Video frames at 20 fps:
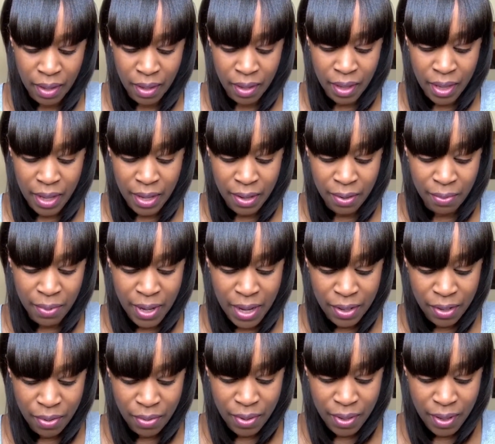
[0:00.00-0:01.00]
Yeah, when I
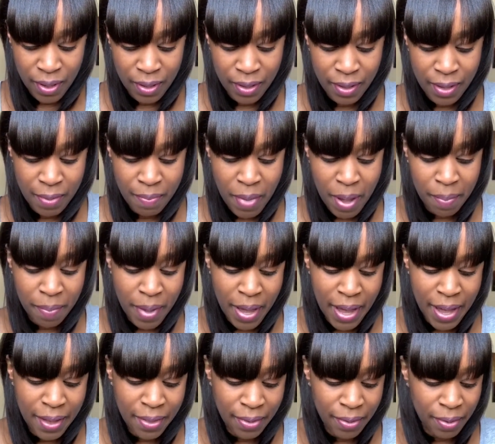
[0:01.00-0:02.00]
do this in my
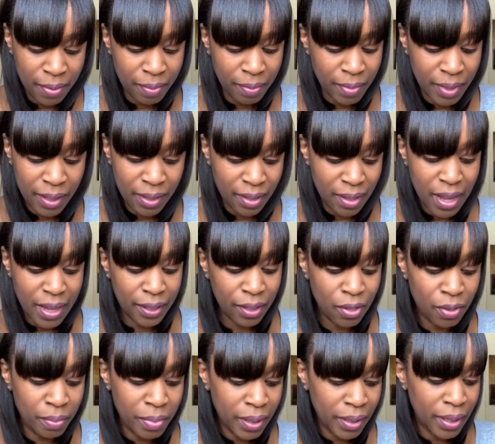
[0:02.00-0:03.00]
bathroom, it's like no
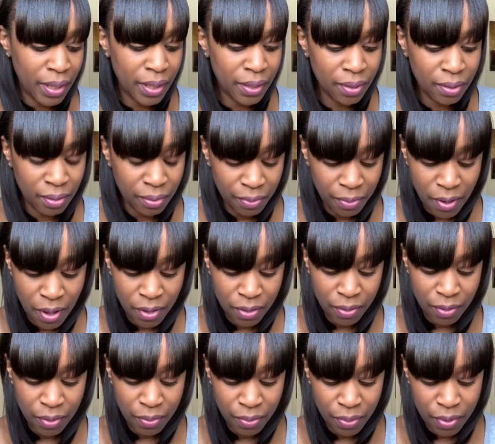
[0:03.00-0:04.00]
big deal. Falls on
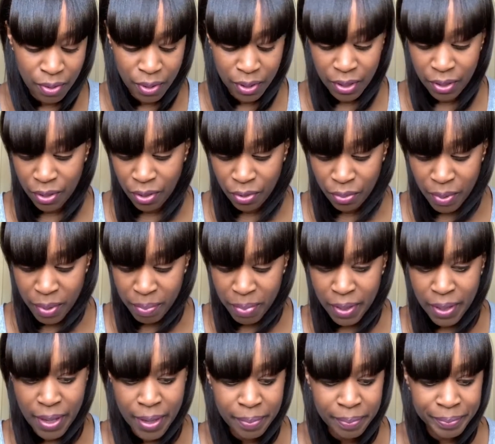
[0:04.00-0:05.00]
the floor, just sweep it
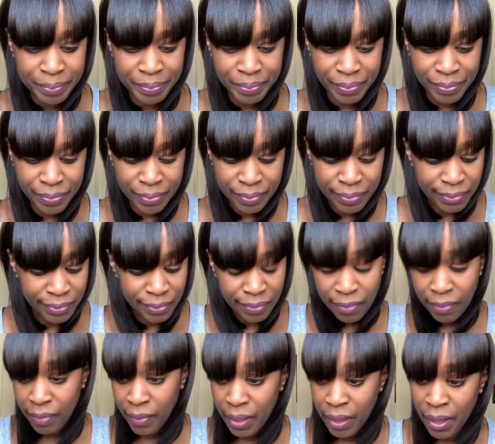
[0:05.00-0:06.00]
up.
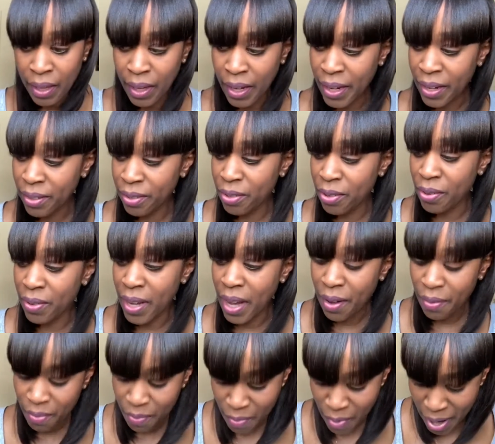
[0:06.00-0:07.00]
Hair's going
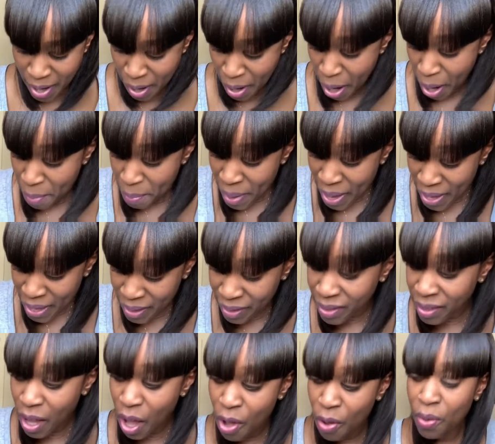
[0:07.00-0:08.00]
everywhere. But it's
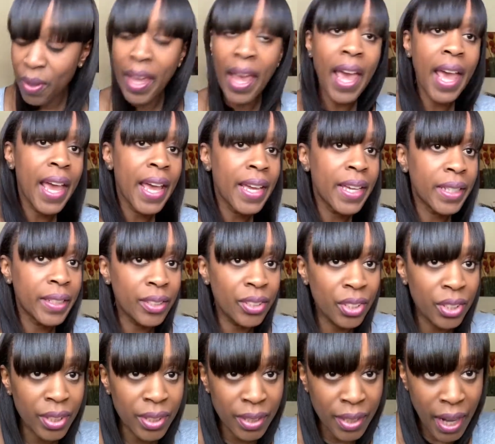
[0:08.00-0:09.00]
okay. It's
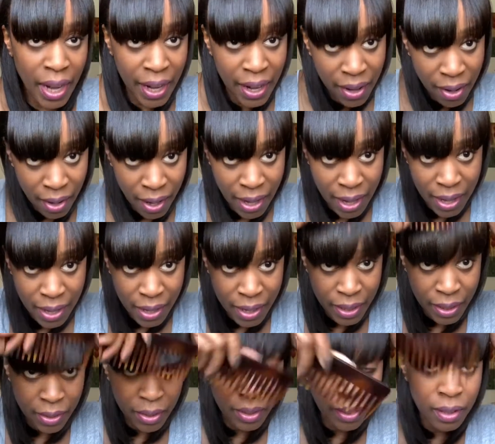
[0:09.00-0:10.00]
just hair,
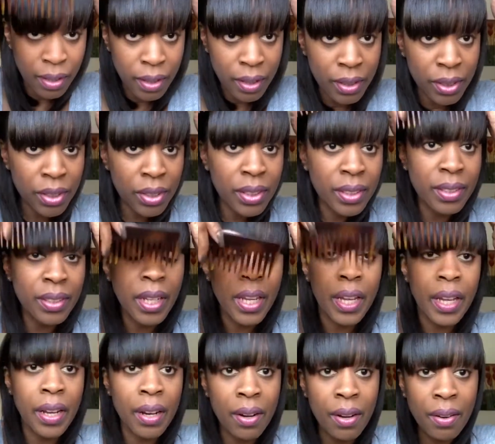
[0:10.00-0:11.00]
guys. It's just
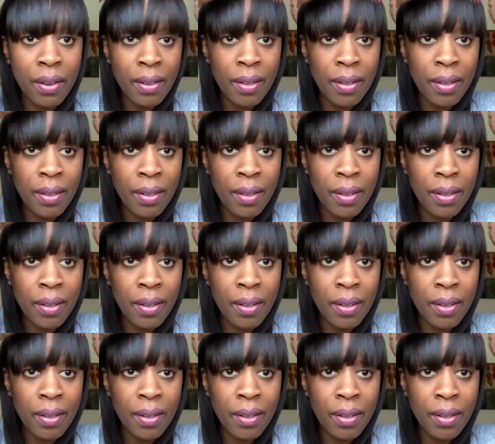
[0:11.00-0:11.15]
hair.